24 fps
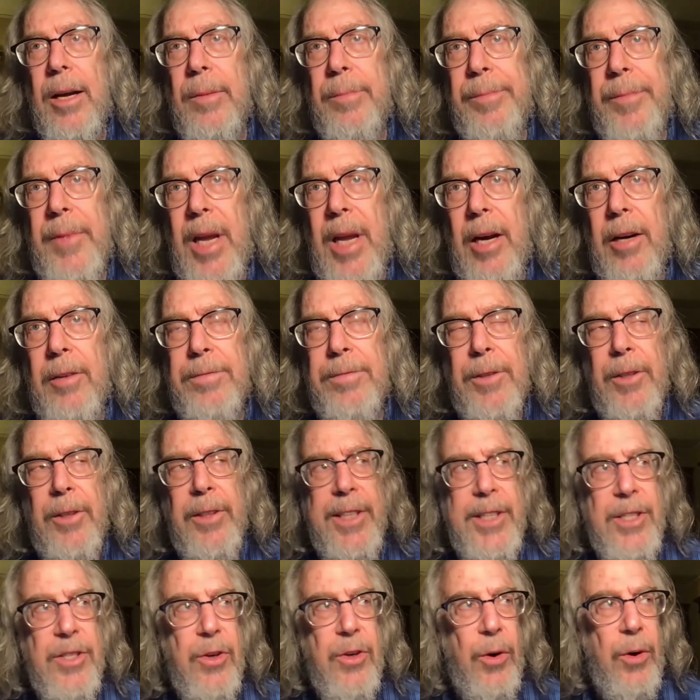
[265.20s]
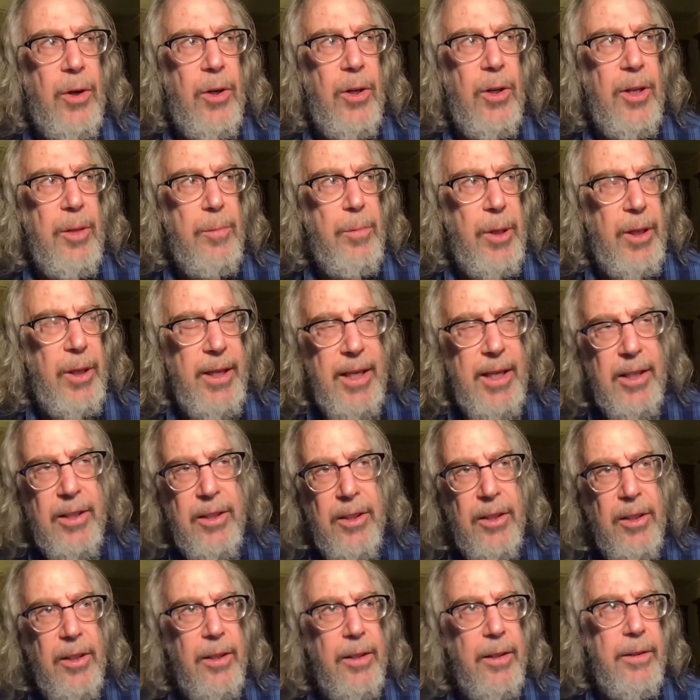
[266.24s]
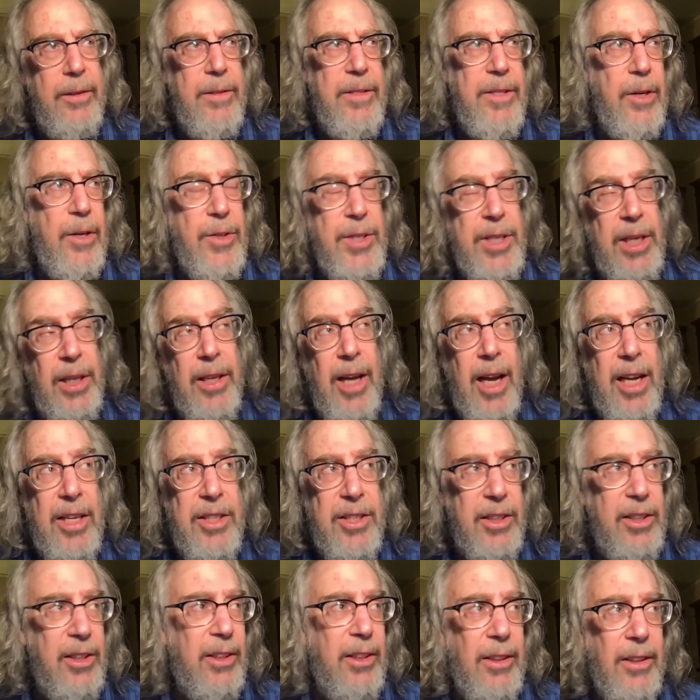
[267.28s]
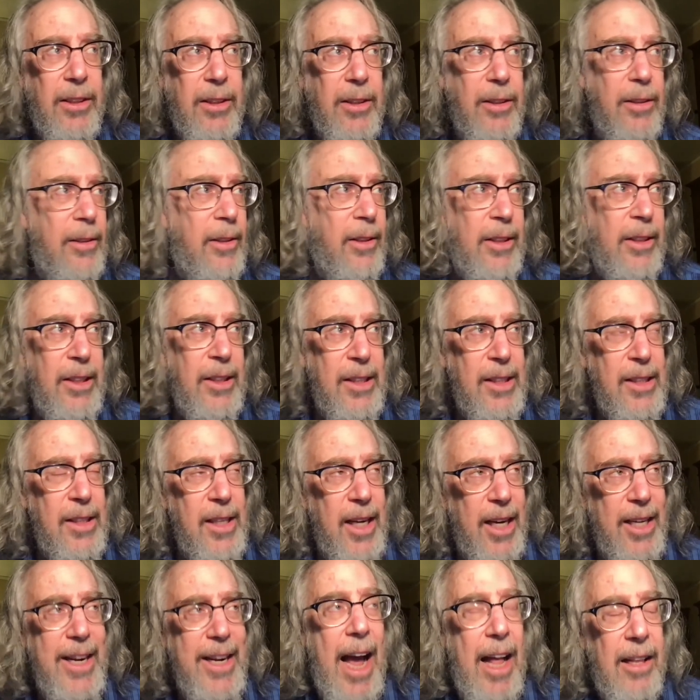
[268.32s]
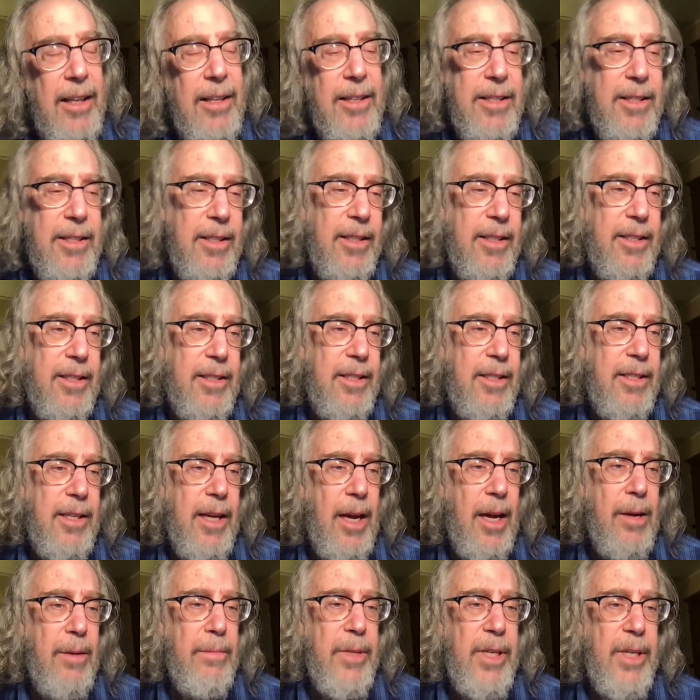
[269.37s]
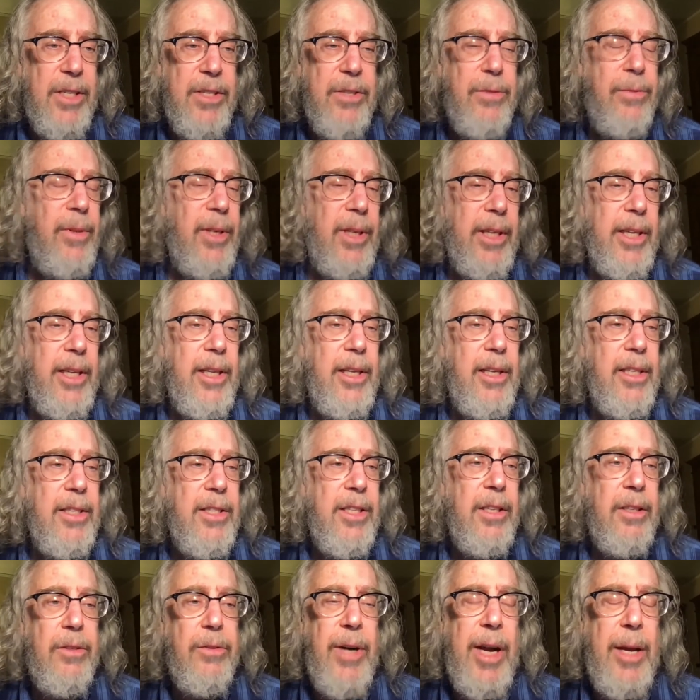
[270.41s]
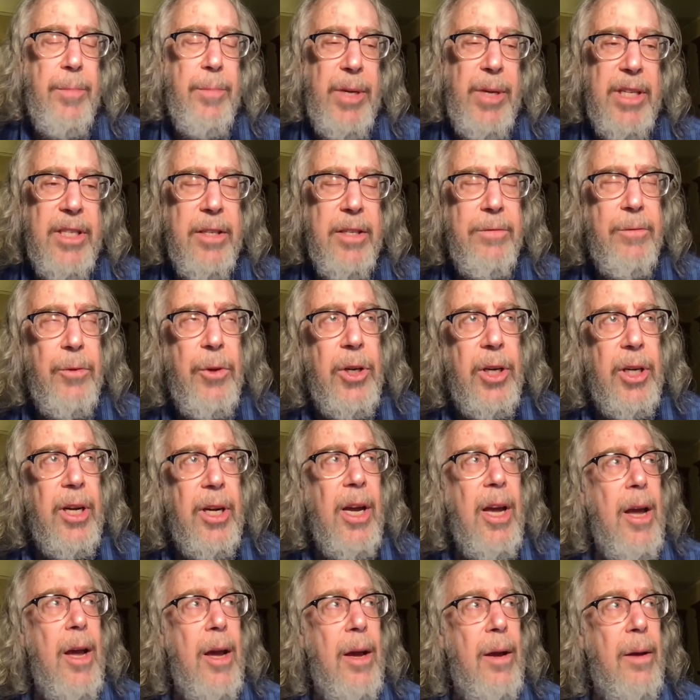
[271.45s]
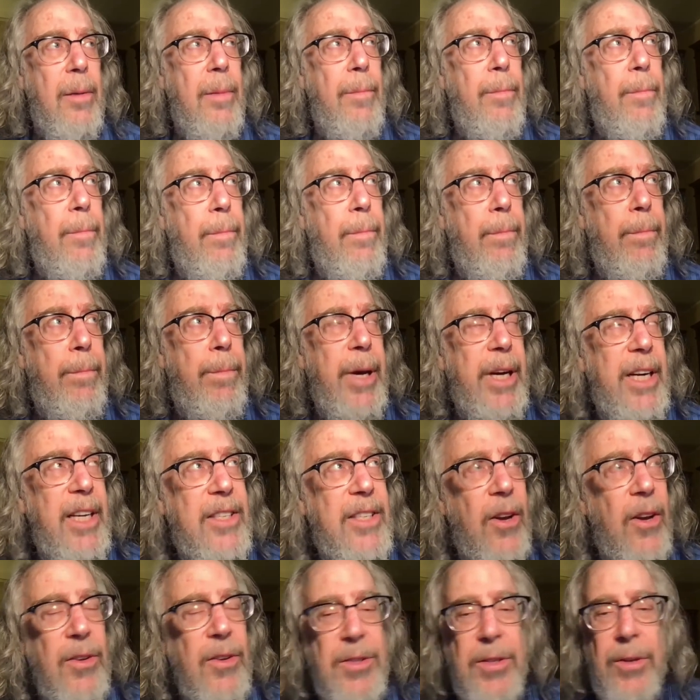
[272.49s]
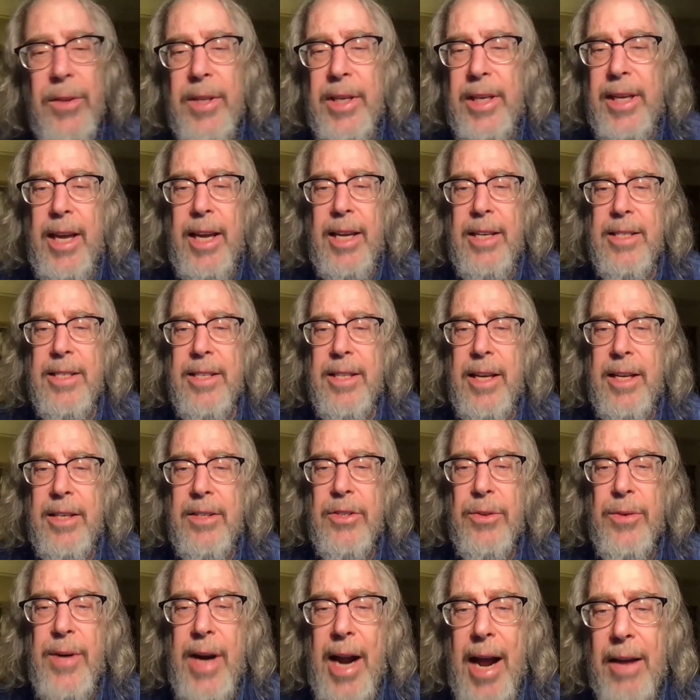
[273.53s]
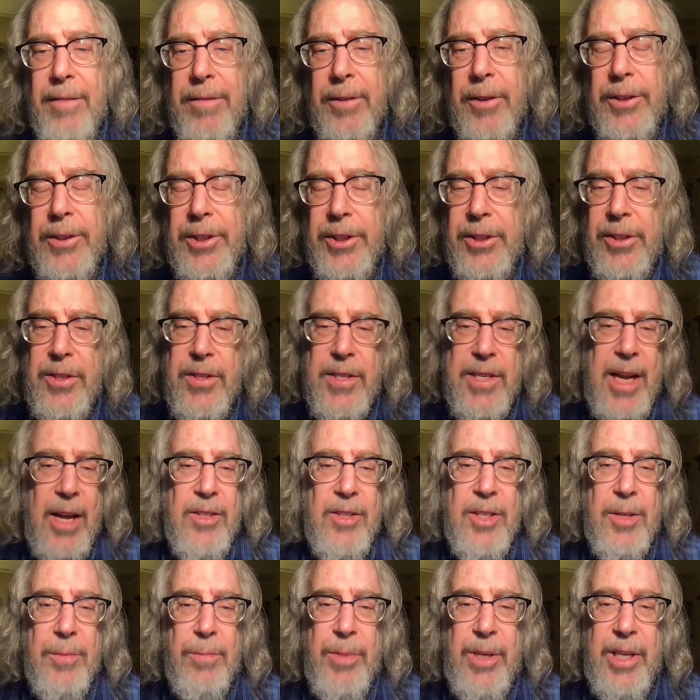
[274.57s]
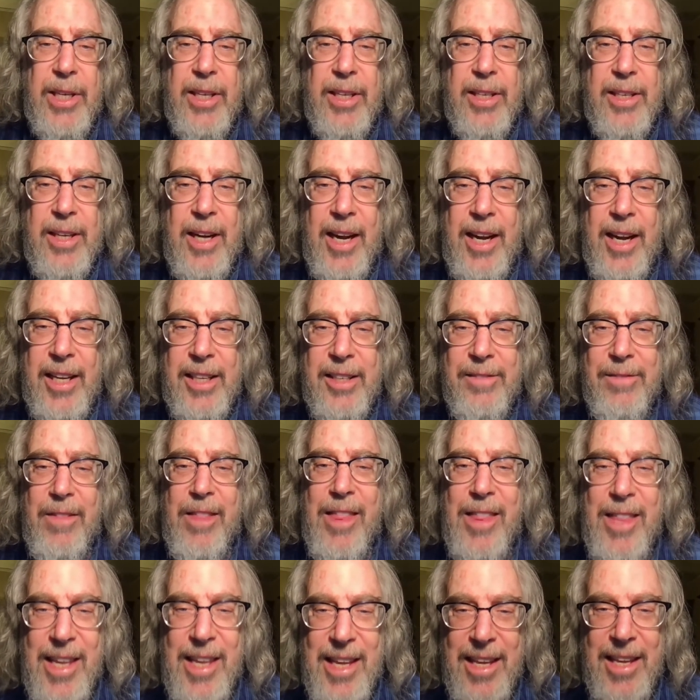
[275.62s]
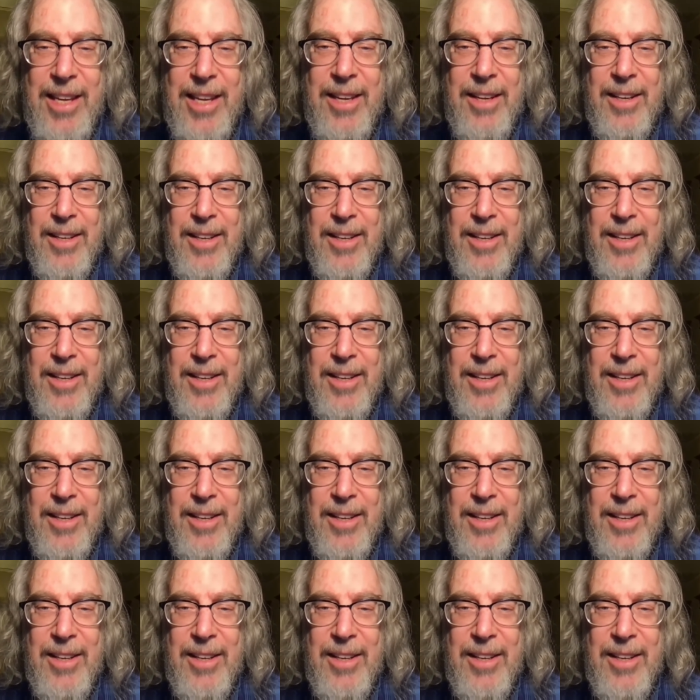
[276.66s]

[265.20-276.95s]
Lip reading: careful historical and political and sociological analysis. It's a great piece of work. But it's also the case that travel turns out to be kind of the